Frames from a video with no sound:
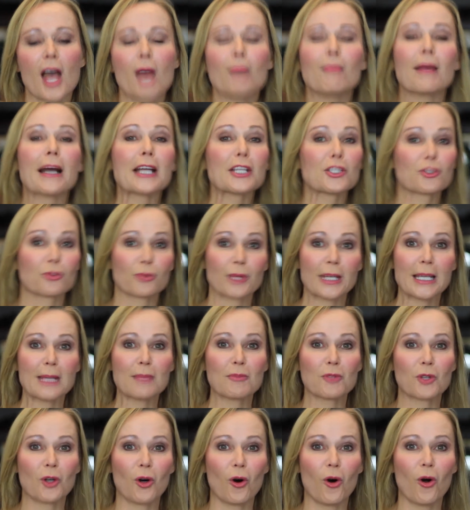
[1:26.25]
My
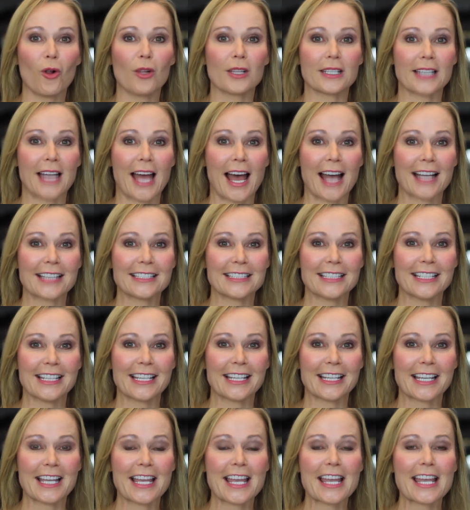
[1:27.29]
dream goal in
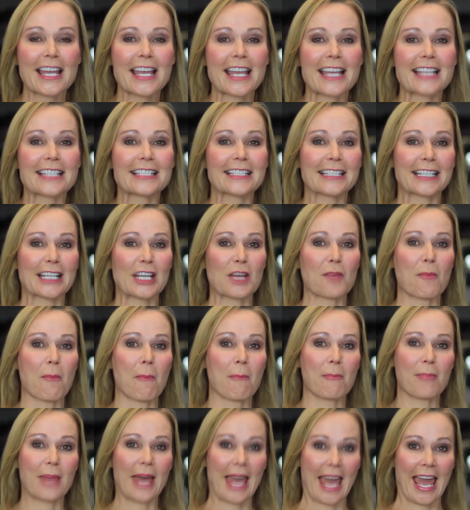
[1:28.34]
acting is to get
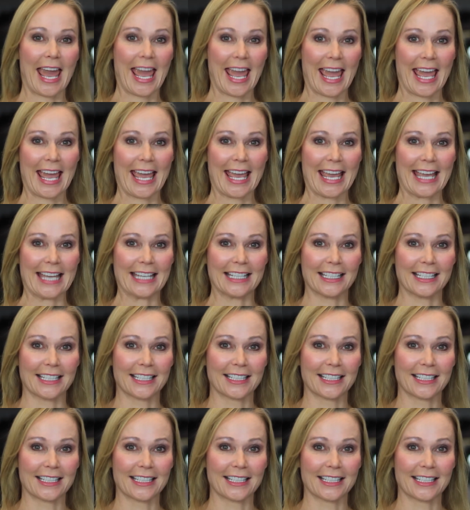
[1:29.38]
paid.